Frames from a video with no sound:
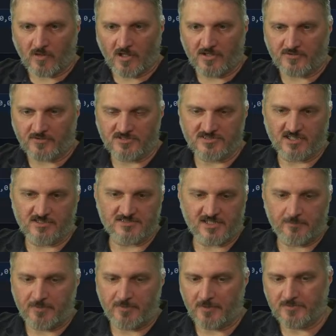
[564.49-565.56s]
It turns out you
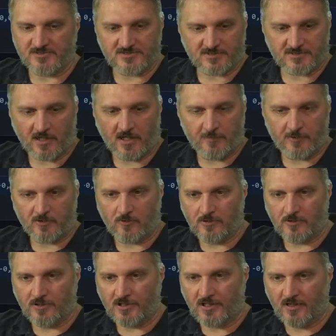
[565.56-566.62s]
say pip install
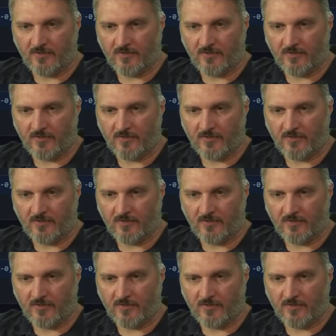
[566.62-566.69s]
hypercorn,